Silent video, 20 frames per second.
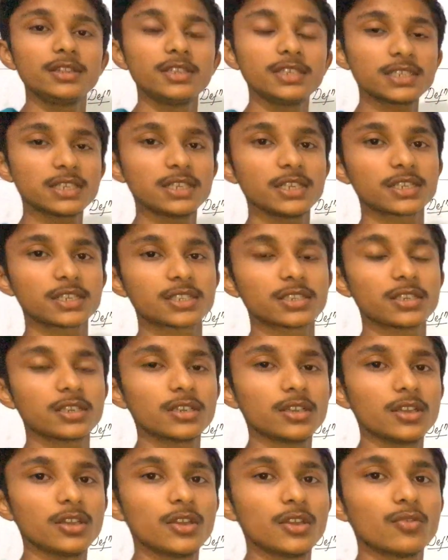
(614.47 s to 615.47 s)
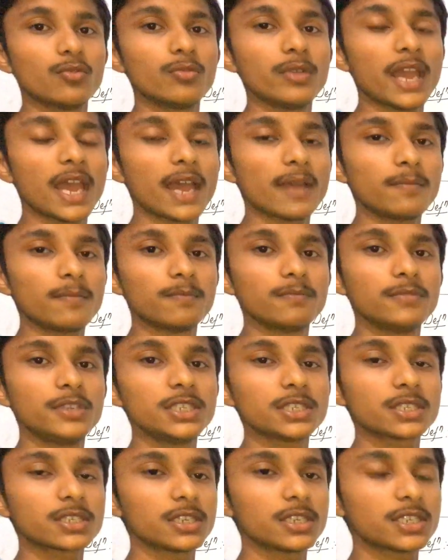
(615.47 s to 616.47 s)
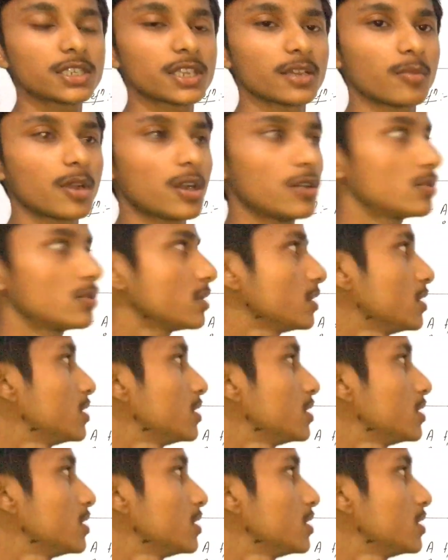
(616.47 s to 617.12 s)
this lecture we have discussed about